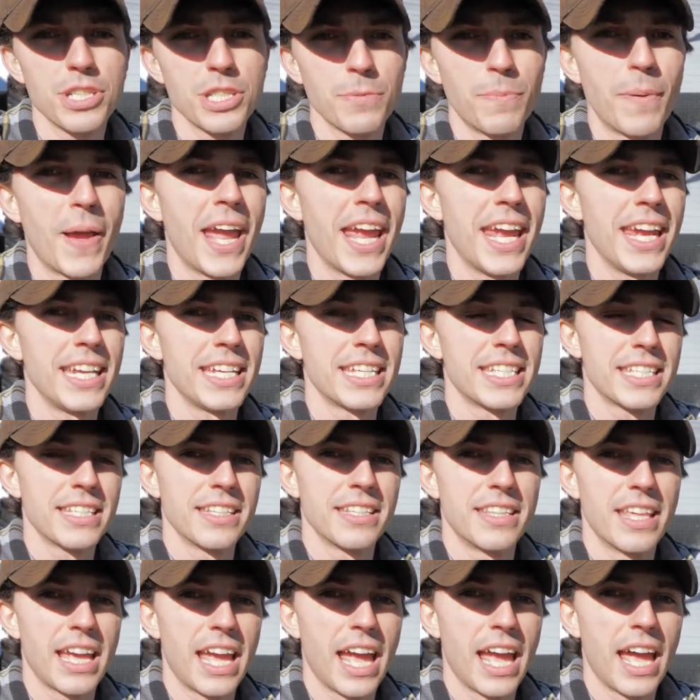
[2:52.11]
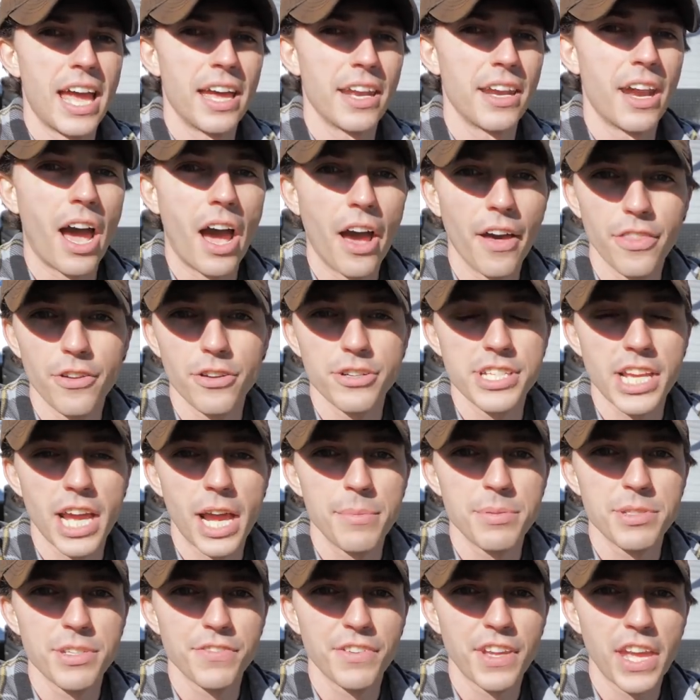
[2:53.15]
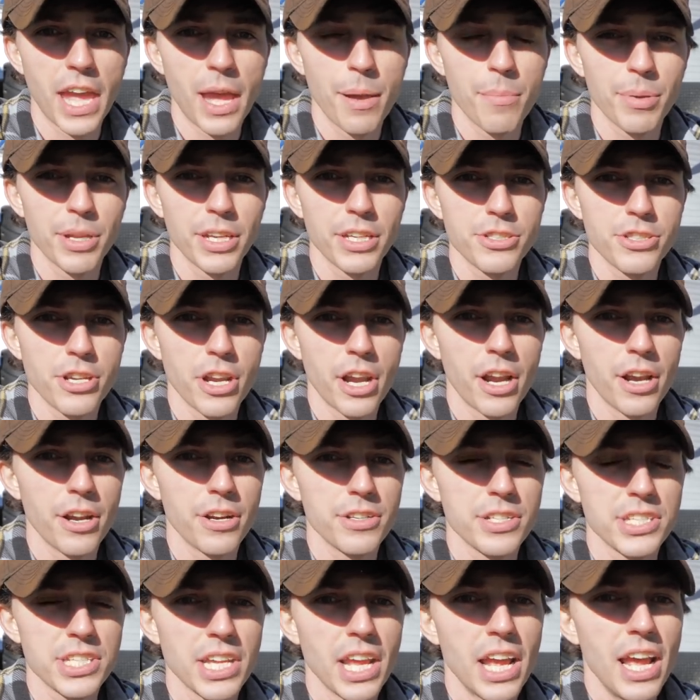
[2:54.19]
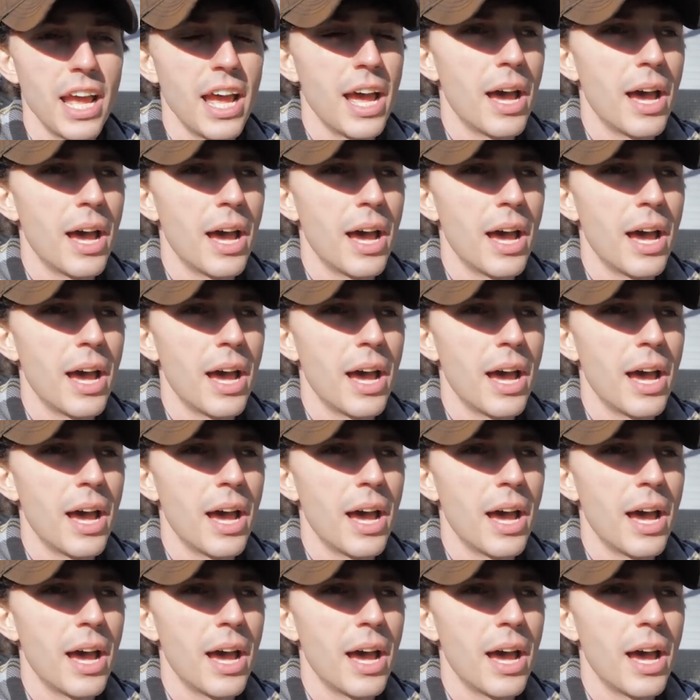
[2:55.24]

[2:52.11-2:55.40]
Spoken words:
space than other types of camping chairs.